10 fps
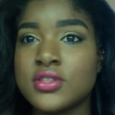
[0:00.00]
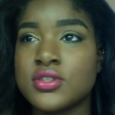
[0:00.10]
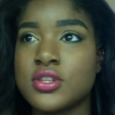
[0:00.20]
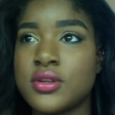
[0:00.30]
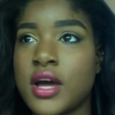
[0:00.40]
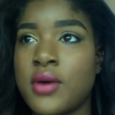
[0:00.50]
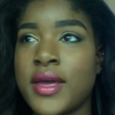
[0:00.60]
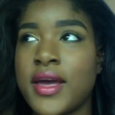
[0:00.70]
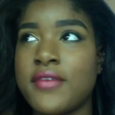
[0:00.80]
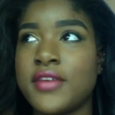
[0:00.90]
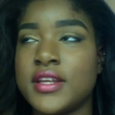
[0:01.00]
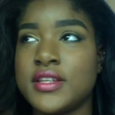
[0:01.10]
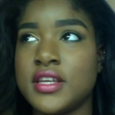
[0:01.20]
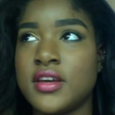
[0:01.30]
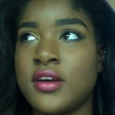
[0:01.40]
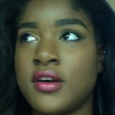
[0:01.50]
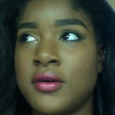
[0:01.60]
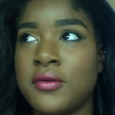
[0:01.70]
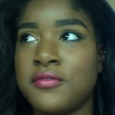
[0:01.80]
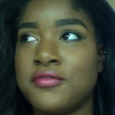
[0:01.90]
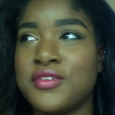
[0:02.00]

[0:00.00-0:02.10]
So now I have an idea of,